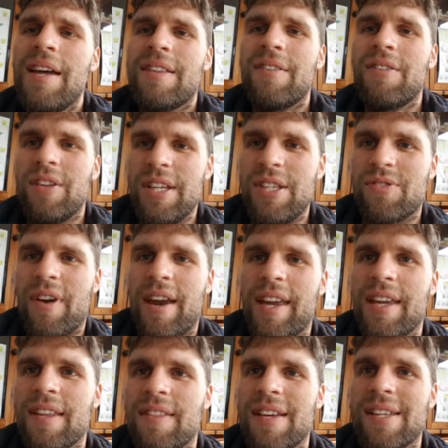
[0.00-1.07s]
they've got these
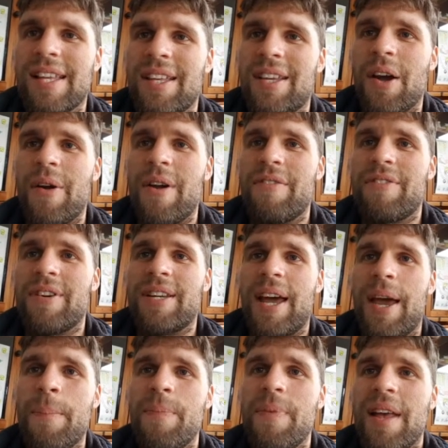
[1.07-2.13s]
ranking things that go every
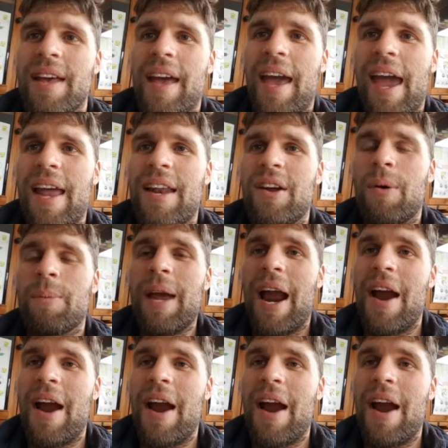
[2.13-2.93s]
day. And I'm